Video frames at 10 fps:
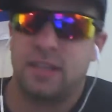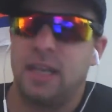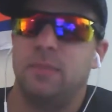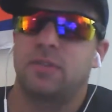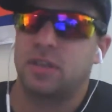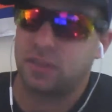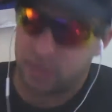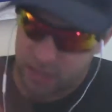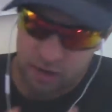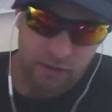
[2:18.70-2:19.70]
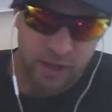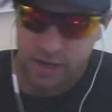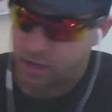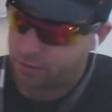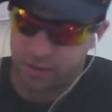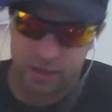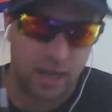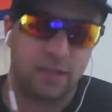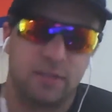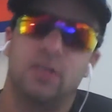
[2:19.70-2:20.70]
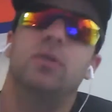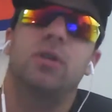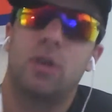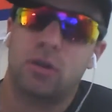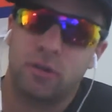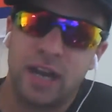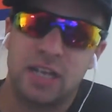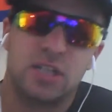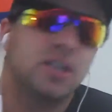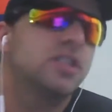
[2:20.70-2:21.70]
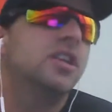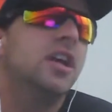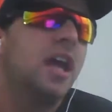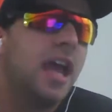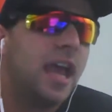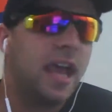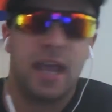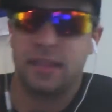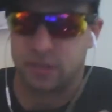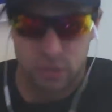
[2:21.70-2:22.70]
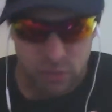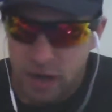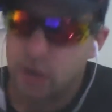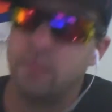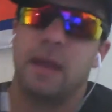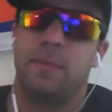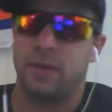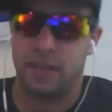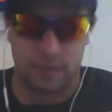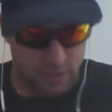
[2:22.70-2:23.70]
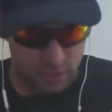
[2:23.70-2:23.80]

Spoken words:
teams such as the Carolina Hurricanes, the New York Rangers, and the Toronto Maple Leafs,